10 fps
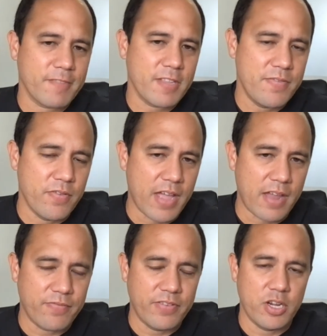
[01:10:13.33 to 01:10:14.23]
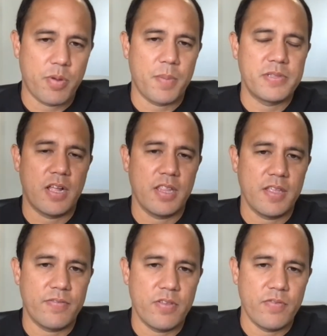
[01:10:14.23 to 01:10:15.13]
if you've got phenobarbital,
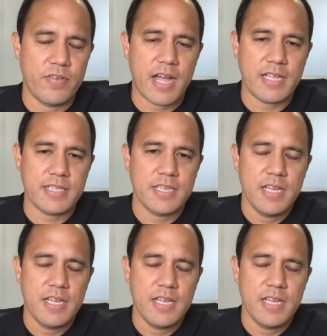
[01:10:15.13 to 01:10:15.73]
if you've got